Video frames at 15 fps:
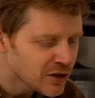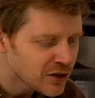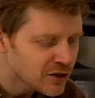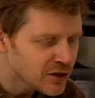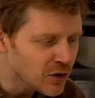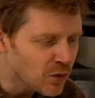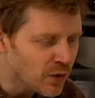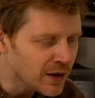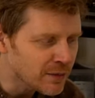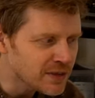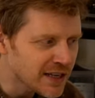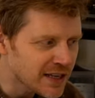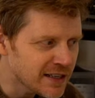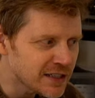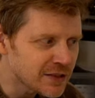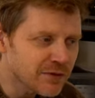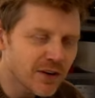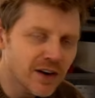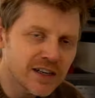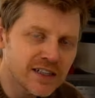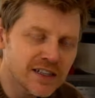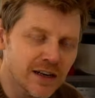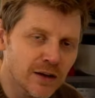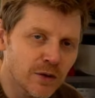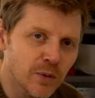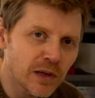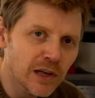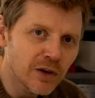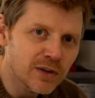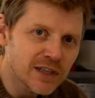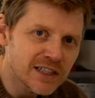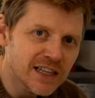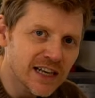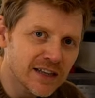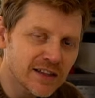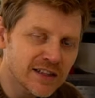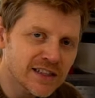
So what I'm tending to find is I will only take